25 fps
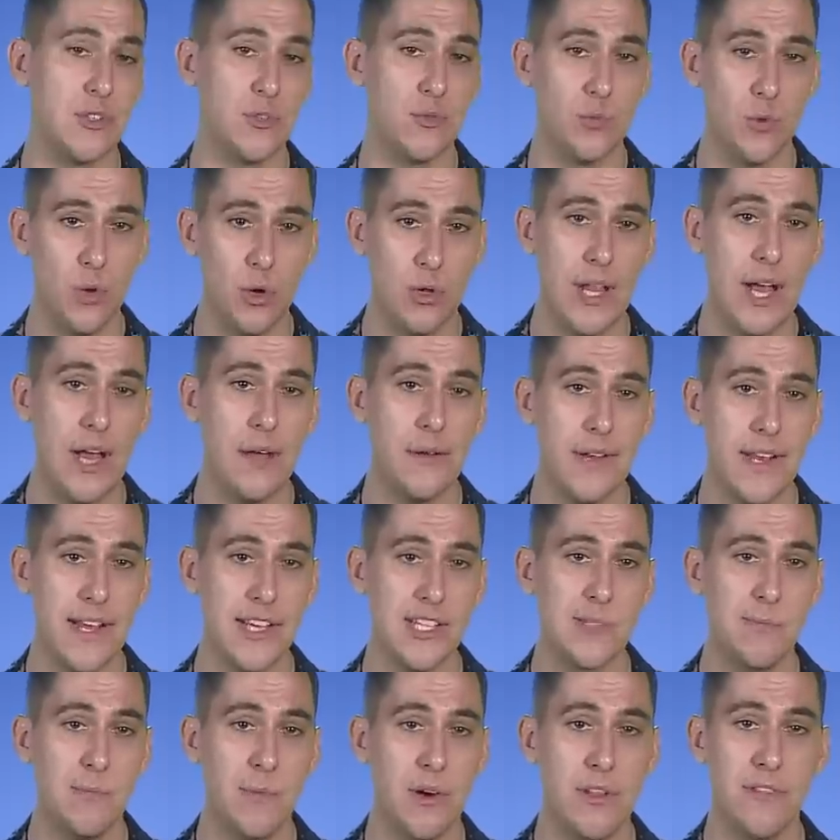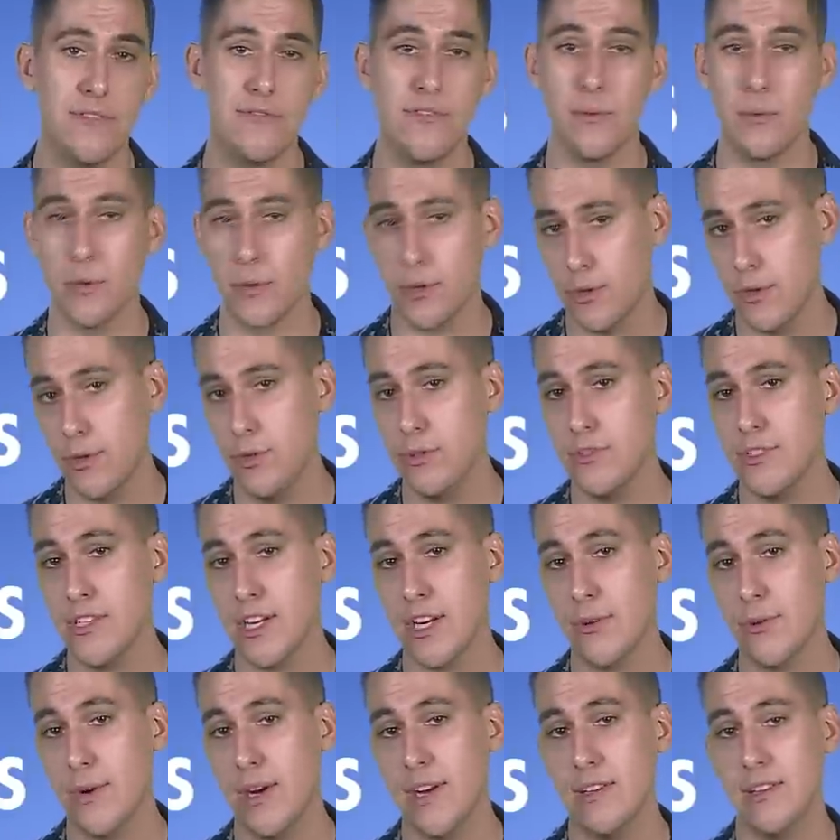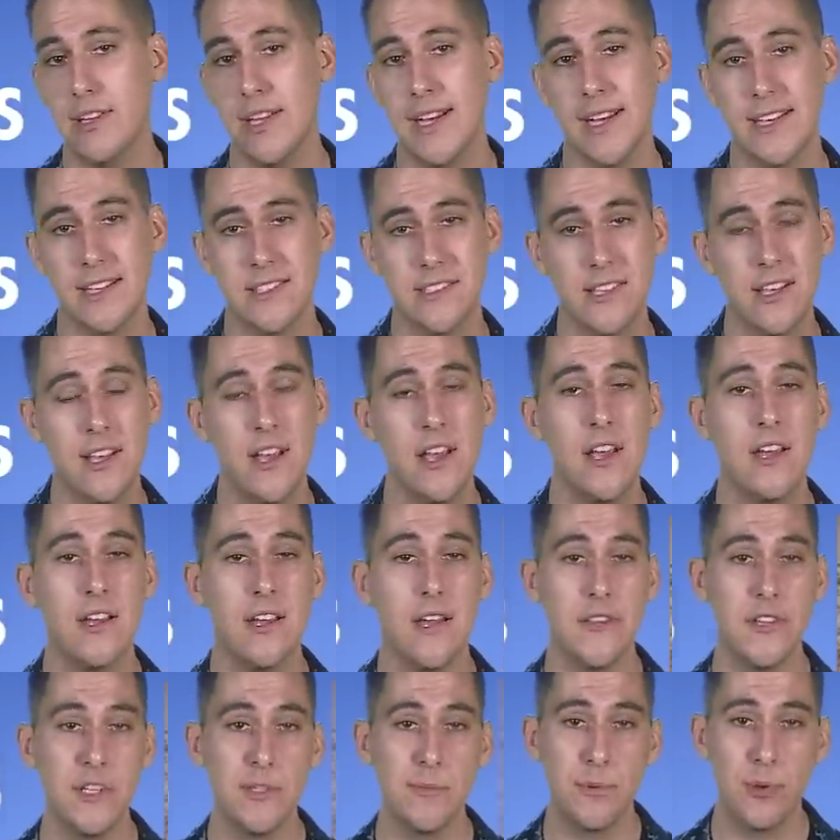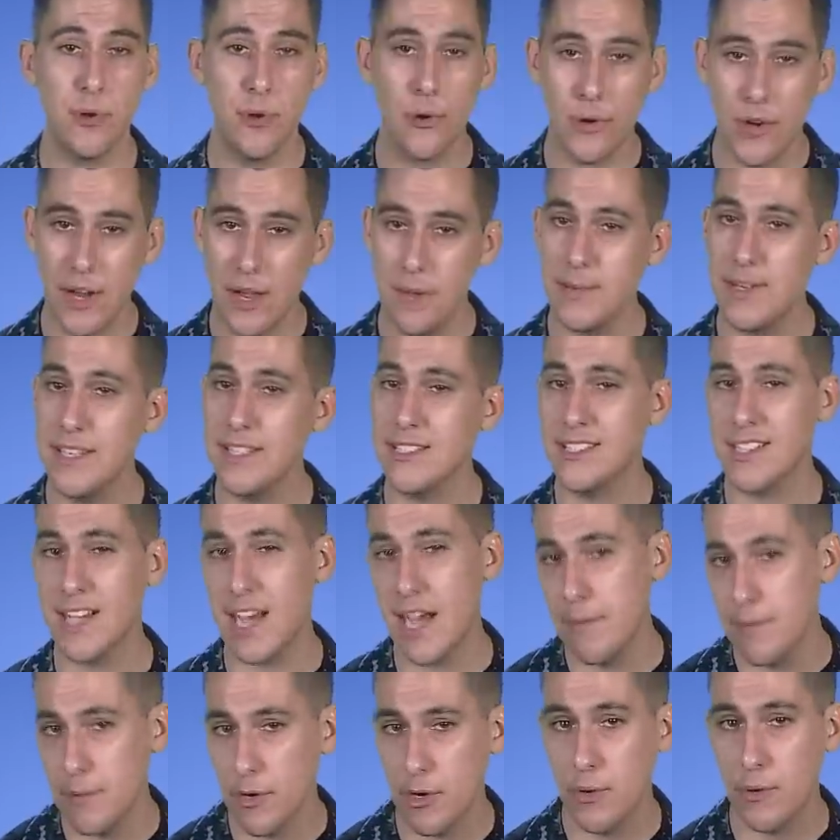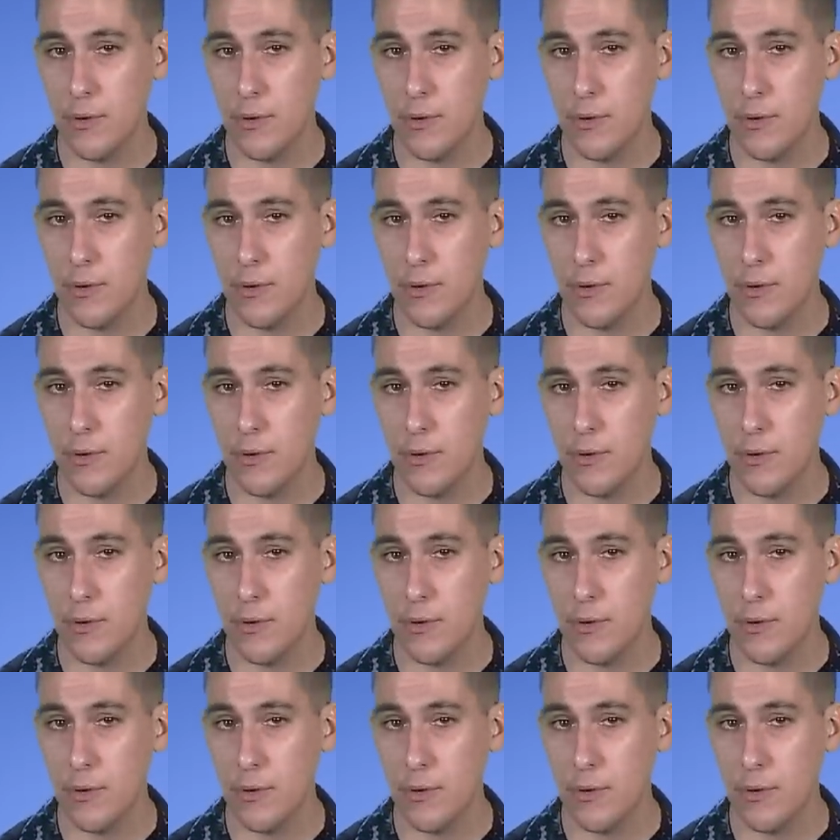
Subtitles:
to roll out next month for recruits at Great Lakes. Now this program needs time to